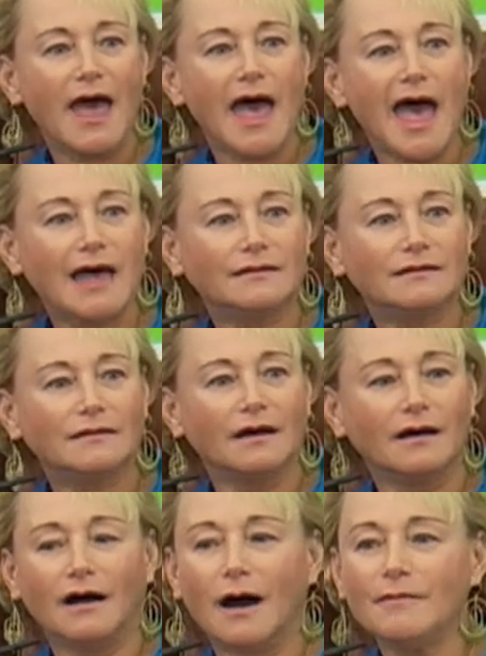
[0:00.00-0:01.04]
And
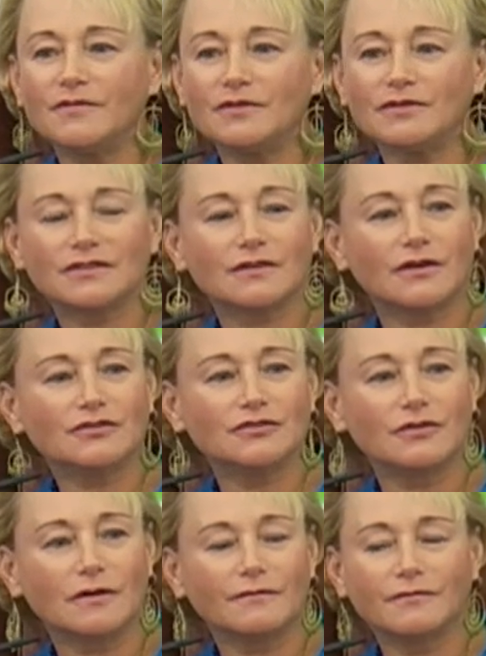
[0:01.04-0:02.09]
up for discussion
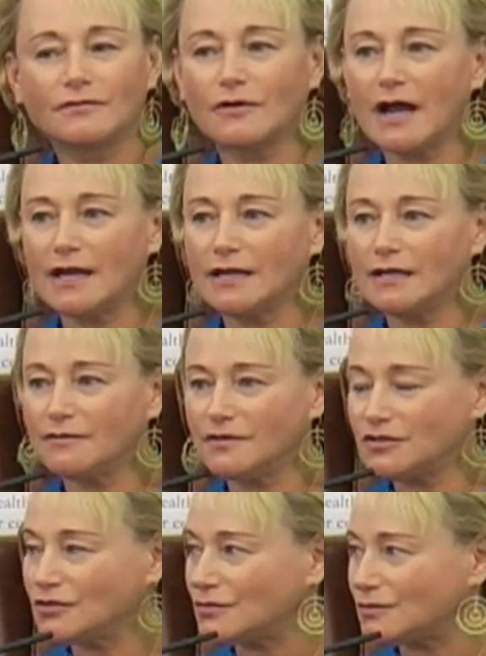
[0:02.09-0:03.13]
are a variety of
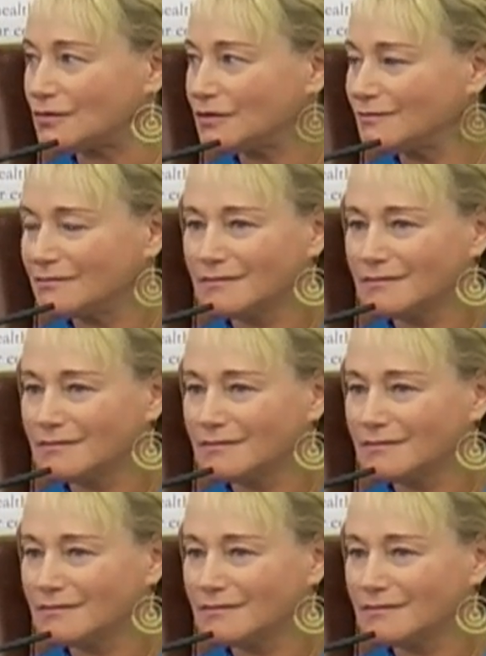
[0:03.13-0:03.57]
issues